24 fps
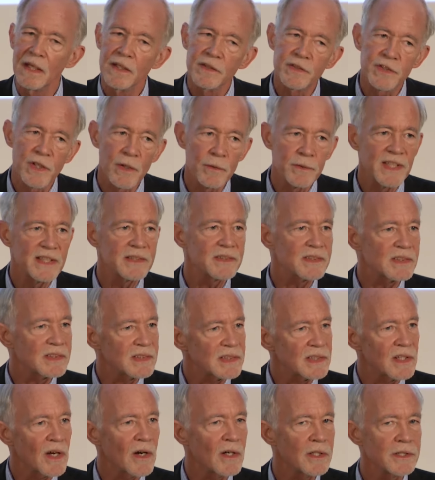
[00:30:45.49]
So this
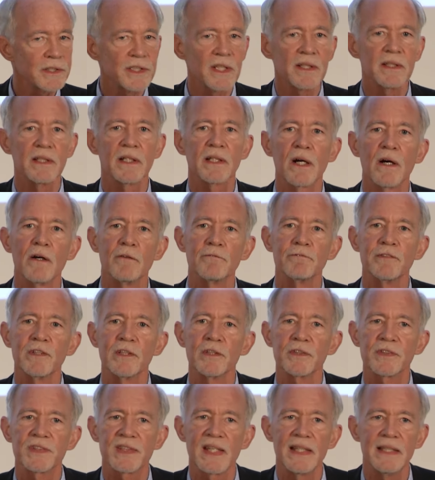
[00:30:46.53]
started a
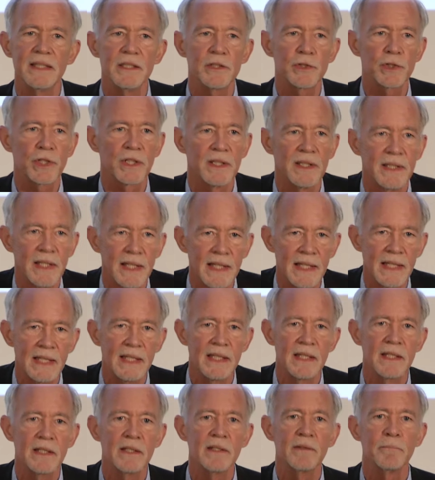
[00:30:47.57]
conversation
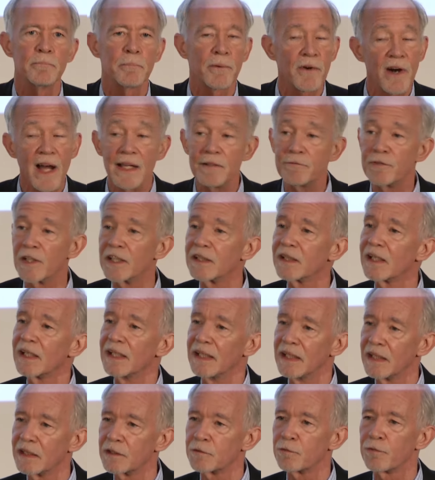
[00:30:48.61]
in
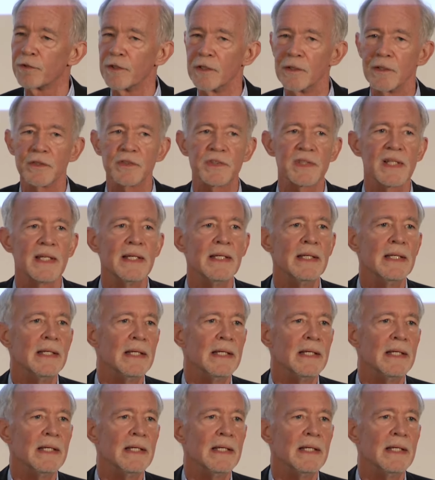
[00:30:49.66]
privately at first